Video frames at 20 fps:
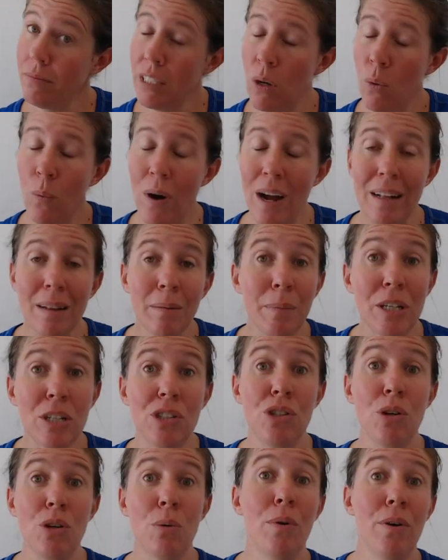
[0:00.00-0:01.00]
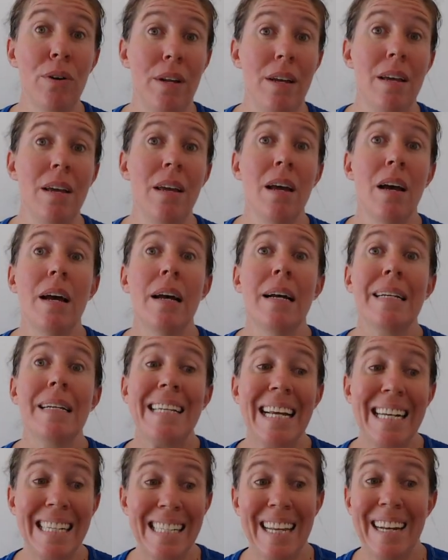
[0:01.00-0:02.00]
Well, because your body
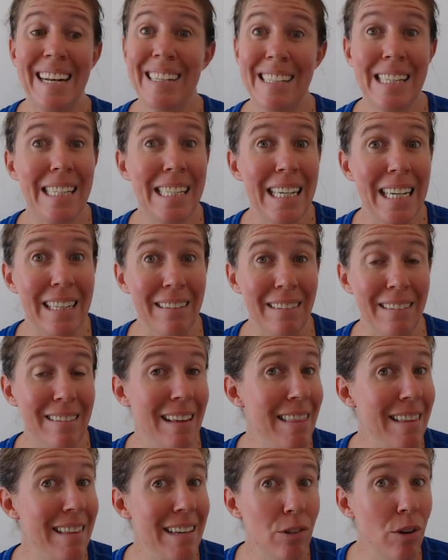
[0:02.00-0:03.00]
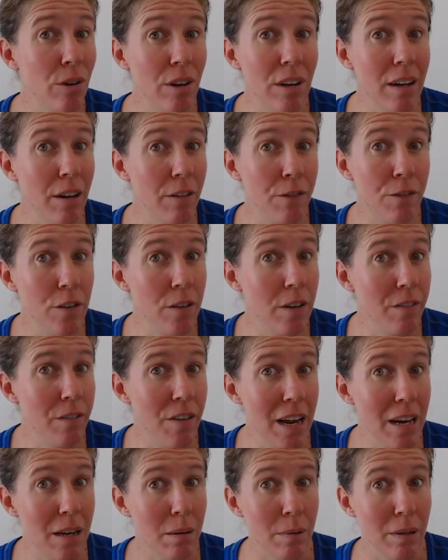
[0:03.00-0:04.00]
takes that as a signal that there's not enough food
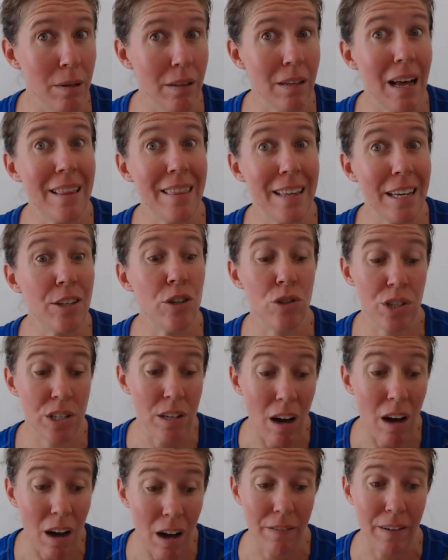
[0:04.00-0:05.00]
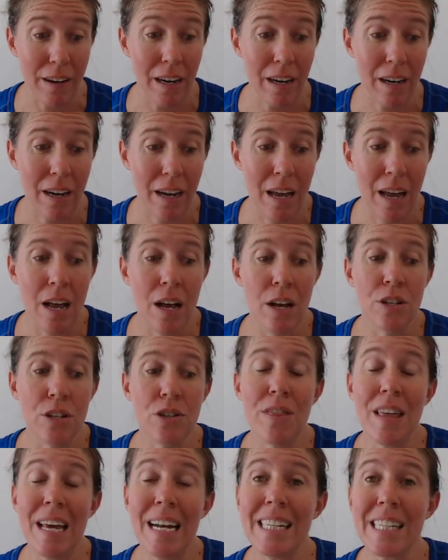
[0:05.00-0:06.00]
available and that you're starving. So
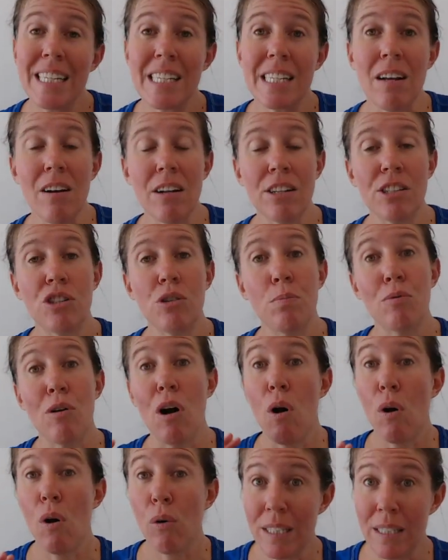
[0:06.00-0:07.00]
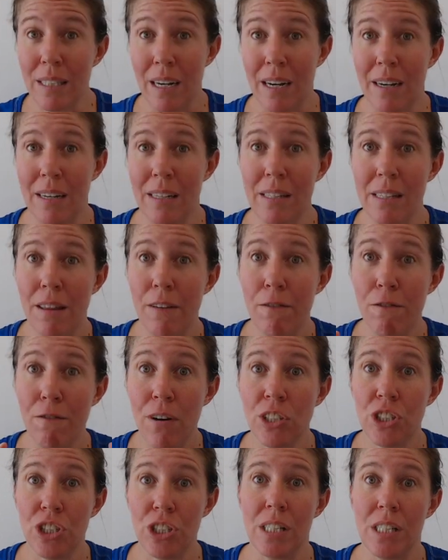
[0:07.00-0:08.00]
then it starts to prioritize the
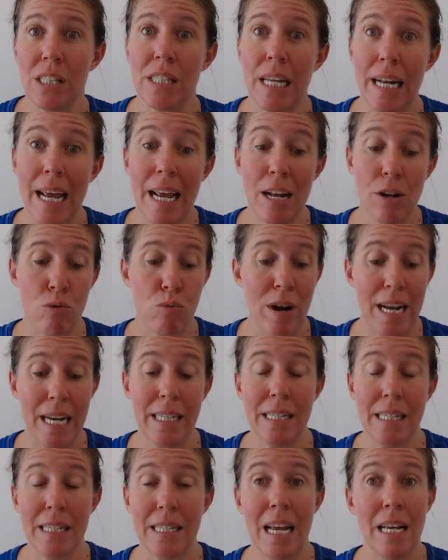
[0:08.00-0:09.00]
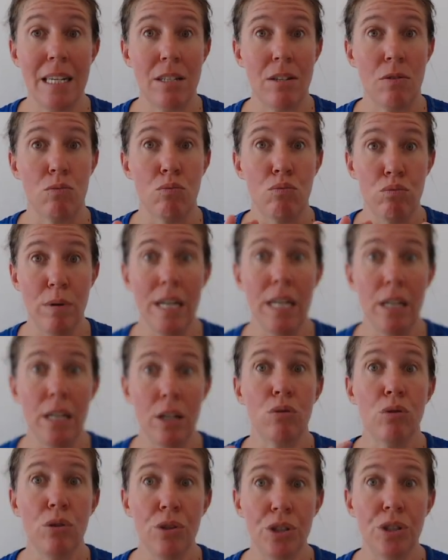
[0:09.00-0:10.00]
functions that it reckons is really
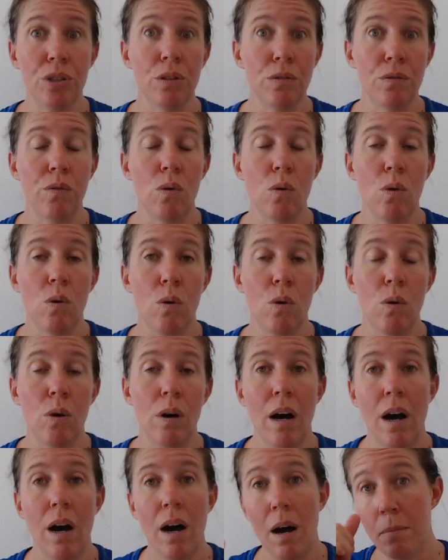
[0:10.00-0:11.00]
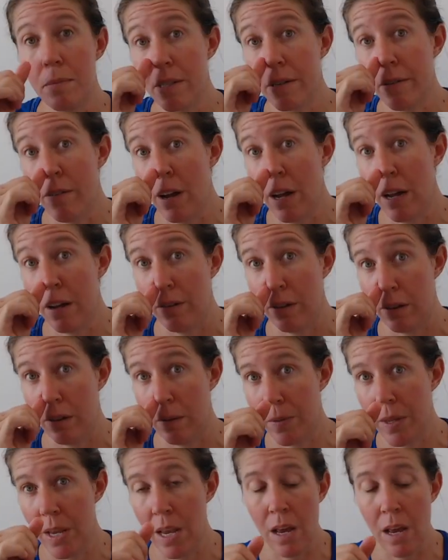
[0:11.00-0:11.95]
crucial for um, survival.